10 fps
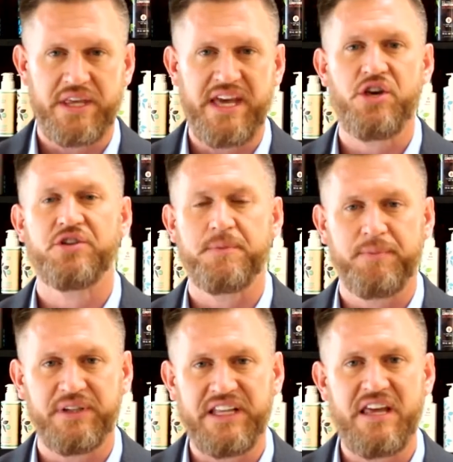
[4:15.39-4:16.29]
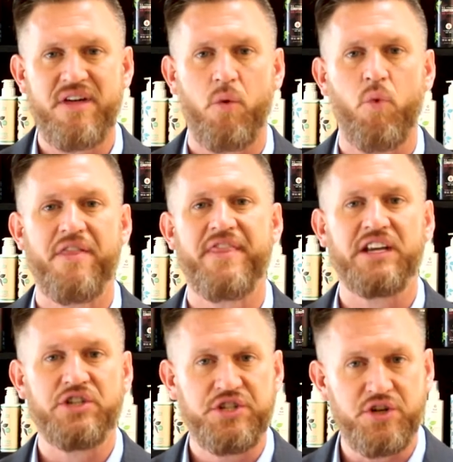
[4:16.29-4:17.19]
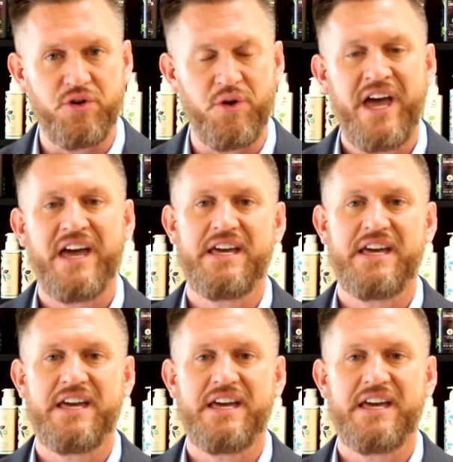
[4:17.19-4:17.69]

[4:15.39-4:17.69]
get you to believe that what they do